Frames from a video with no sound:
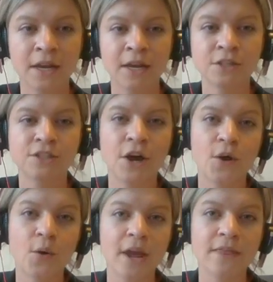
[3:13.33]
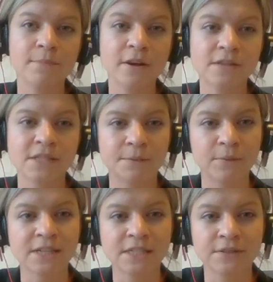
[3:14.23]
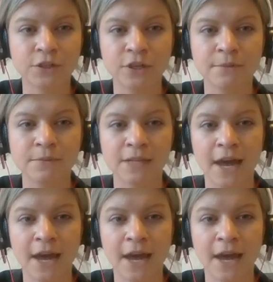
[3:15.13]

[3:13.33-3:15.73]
So in the most simplest of terms,